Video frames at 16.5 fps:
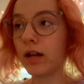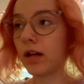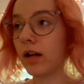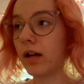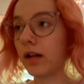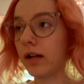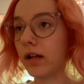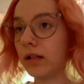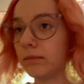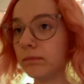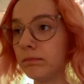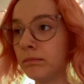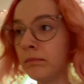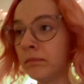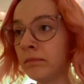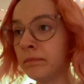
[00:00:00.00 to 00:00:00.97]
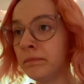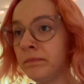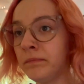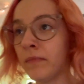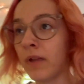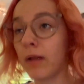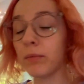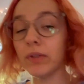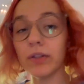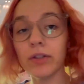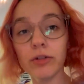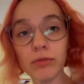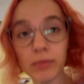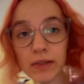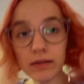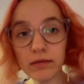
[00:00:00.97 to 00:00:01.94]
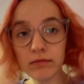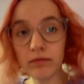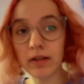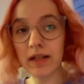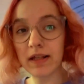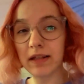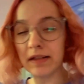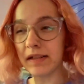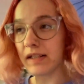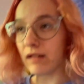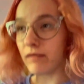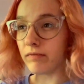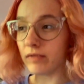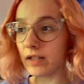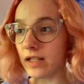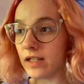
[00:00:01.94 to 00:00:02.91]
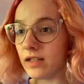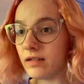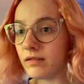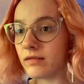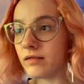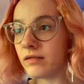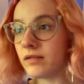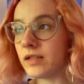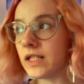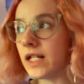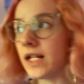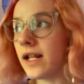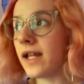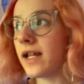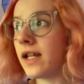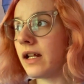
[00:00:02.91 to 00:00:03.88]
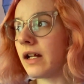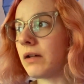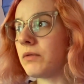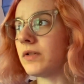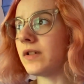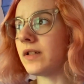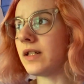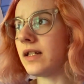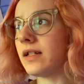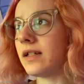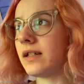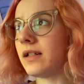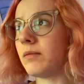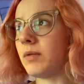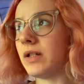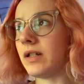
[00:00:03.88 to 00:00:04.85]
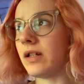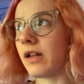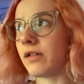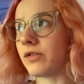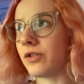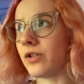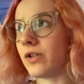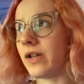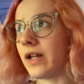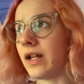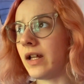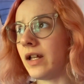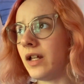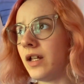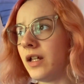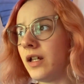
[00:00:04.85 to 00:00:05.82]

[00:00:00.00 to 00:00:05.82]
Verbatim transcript: Um, I'm a little bit like sniffly today. I was sneezing a bit yesterday.